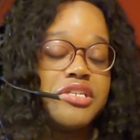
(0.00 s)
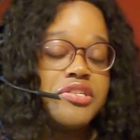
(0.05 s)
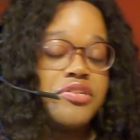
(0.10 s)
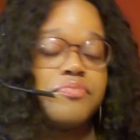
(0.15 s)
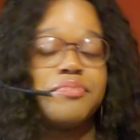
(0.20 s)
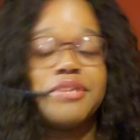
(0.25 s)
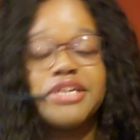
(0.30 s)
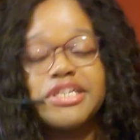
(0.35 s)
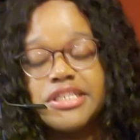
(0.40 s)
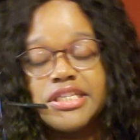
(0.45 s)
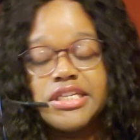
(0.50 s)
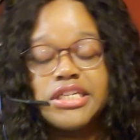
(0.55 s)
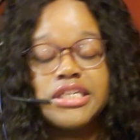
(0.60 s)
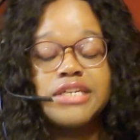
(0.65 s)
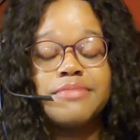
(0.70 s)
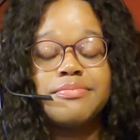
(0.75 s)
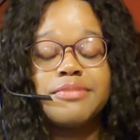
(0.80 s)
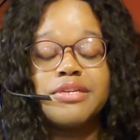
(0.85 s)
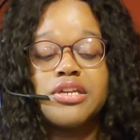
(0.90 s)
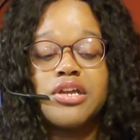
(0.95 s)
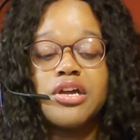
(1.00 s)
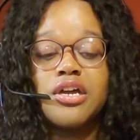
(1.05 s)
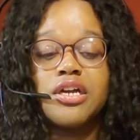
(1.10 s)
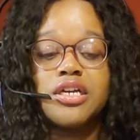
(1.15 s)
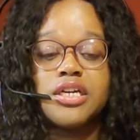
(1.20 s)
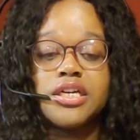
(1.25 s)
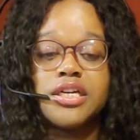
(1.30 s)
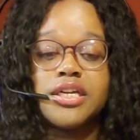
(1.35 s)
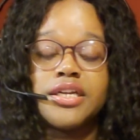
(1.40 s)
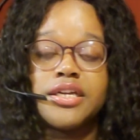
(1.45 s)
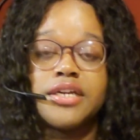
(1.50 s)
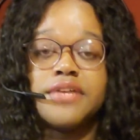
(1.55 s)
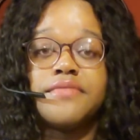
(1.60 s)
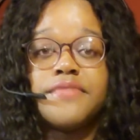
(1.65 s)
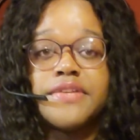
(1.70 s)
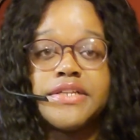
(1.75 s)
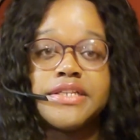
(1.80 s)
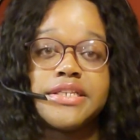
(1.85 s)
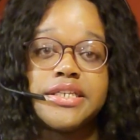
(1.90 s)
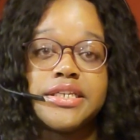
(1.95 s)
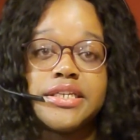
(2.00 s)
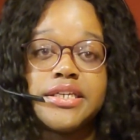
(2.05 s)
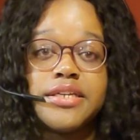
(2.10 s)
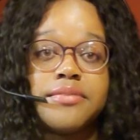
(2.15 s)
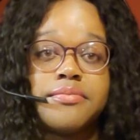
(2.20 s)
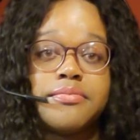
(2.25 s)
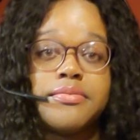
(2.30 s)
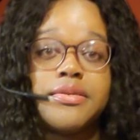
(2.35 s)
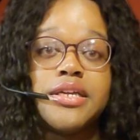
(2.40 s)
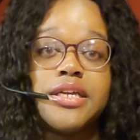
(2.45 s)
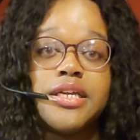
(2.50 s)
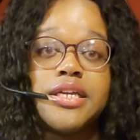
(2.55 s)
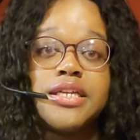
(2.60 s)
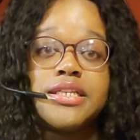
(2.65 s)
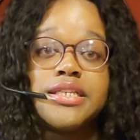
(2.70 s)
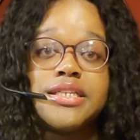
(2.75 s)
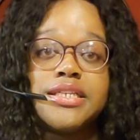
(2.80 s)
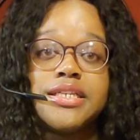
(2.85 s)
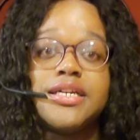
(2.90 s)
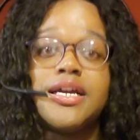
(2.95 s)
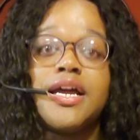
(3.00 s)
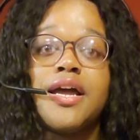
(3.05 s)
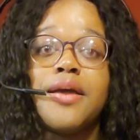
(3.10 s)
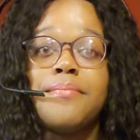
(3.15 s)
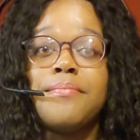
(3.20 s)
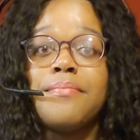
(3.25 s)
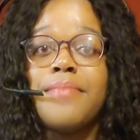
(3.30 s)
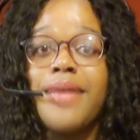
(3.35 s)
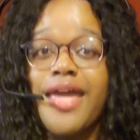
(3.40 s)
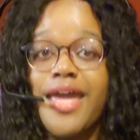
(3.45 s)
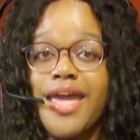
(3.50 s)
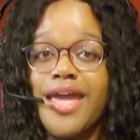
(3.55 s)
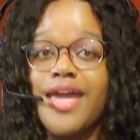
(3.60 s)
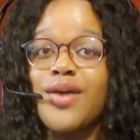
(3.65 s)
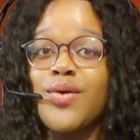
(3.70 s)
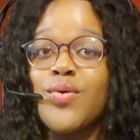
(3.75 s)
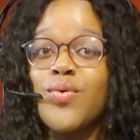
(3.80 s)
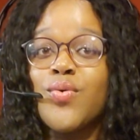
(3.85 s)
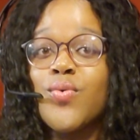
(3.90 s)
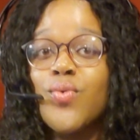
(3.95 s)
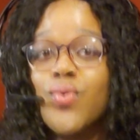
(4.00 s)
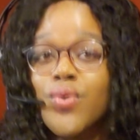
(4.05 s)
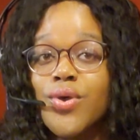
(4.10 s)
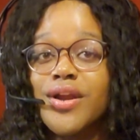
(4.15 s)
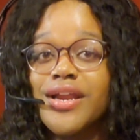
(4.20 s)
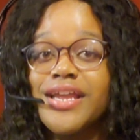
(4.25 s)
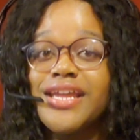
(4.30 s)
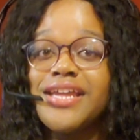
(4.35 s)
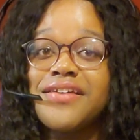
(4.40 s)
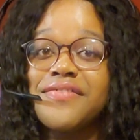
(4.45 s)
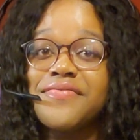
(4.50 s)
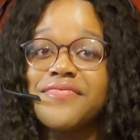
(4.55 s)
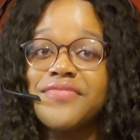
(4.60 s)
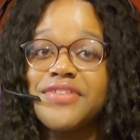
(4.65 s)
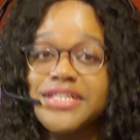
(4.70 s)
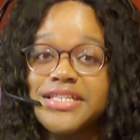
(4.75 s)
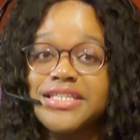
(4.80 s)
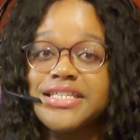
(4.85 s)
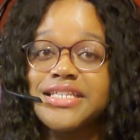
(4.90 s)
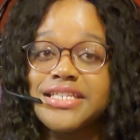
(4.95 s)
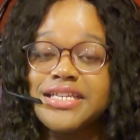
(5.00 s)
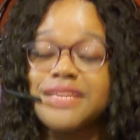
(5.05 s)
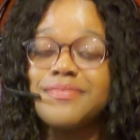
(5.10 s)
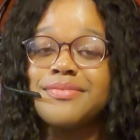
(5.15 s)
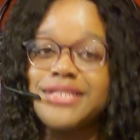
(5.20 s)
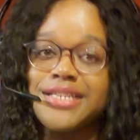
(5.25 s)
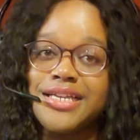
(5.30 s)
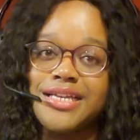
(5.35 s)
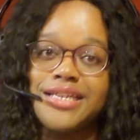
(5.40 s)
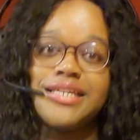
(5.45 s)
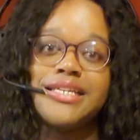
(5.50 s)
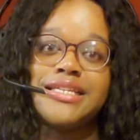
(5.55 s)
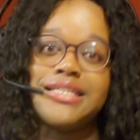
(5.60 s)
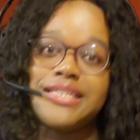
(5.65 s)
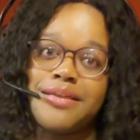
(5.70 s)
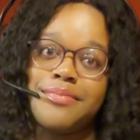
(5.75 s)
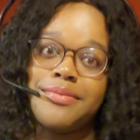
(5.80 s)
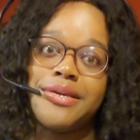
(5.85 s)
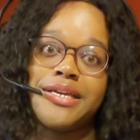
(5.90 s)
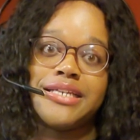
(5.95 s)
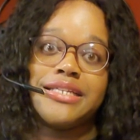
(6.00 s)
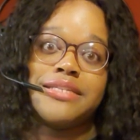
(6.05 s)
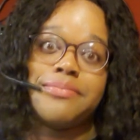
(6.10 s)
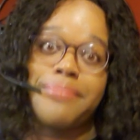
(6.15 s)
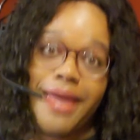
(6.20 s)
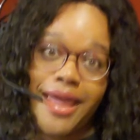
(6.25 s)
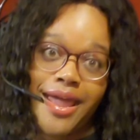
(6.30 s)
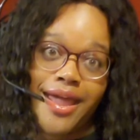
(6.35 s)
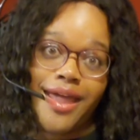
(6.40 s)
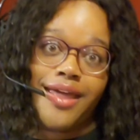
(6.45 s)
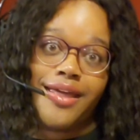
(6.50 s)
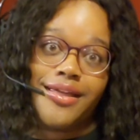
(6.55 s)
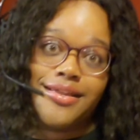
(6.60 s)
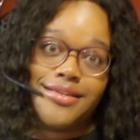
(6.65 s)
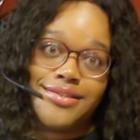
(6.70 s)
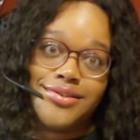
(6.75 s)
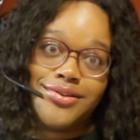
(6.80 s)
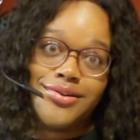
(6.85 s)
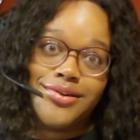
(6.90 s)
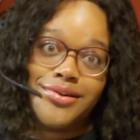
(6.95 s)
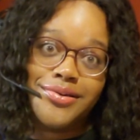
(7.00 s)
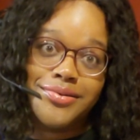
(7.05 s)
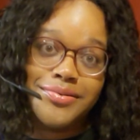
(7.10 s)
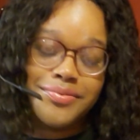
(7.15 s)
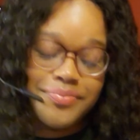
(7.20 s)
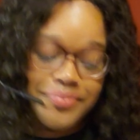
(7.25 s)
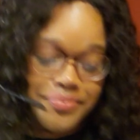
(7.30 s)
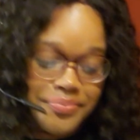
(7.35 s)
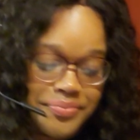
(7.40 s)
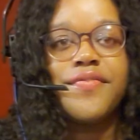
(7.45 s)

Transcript: So basically, Milan couldn't convince him to come back, or he convinces him to at least come get his bags, you know?